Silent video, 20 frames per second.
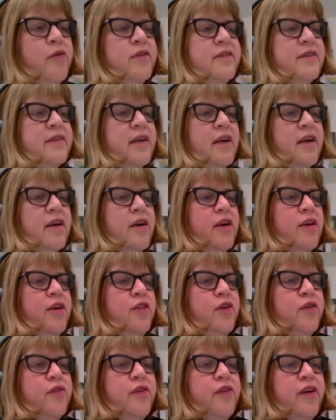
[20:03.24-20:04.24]
thought, you
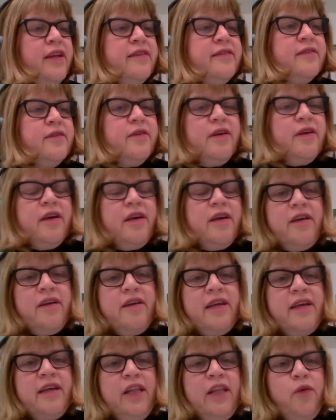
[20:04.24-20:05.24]
know, that
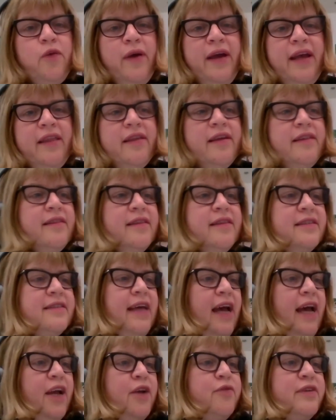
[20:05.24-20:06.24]
in a way that this
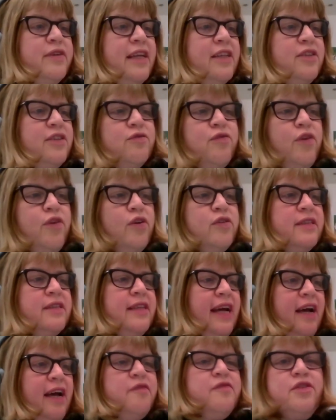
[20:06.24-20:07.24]
diary that you wrote it
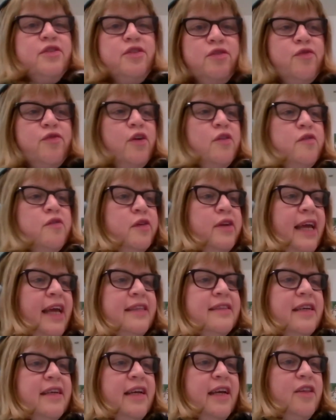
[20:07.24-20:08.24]
after you wrote
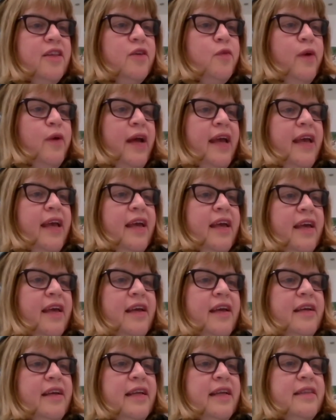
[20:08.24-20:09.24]
Forgetting, in a way
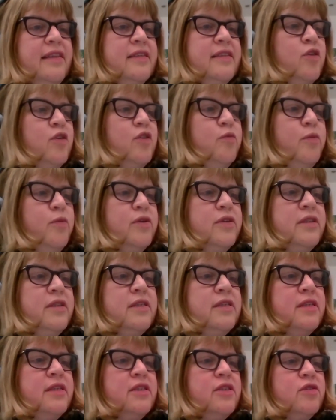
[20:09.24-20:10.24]
that it's
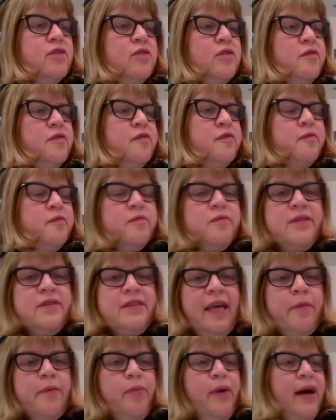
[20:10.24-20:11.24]
almost a sort of
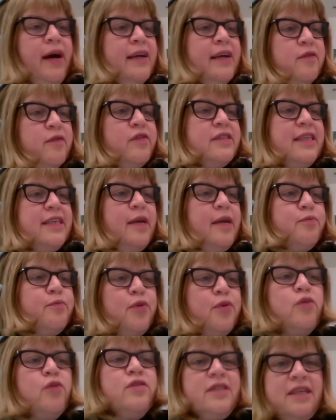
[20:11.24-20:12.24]
same part of the same
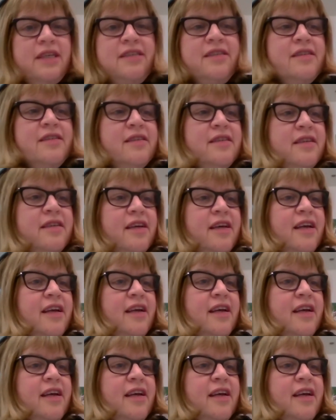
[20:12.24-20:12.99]
process,